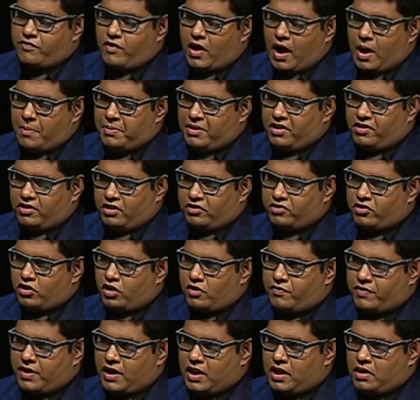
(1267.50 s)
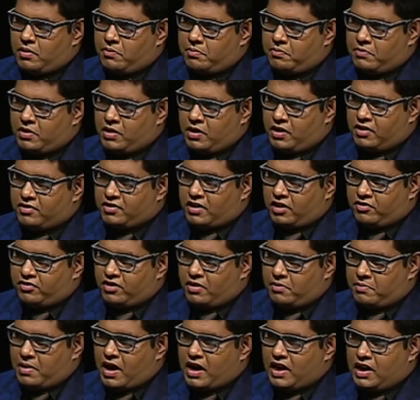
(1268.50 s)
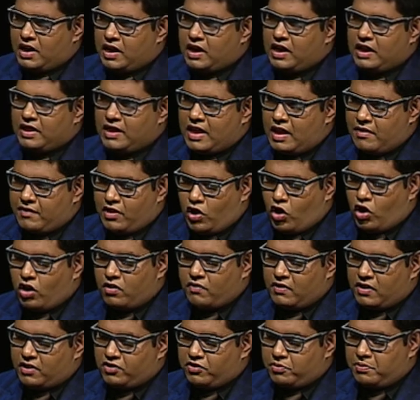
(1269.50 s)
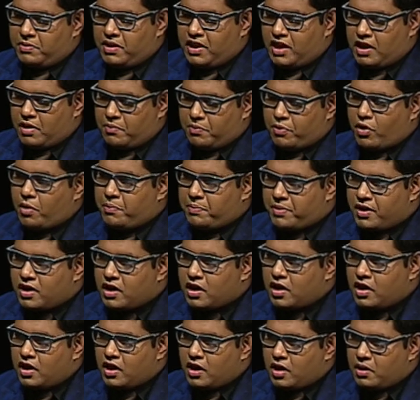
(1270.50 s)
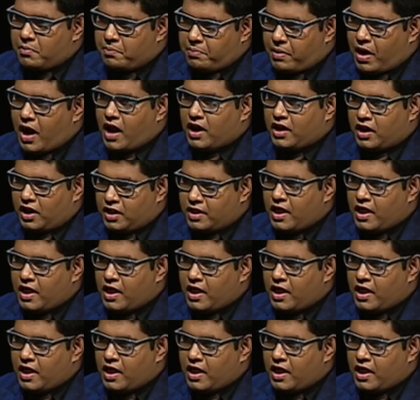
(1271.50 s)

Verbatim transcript: for arbitration of any discussion matter, there will always be a proper party,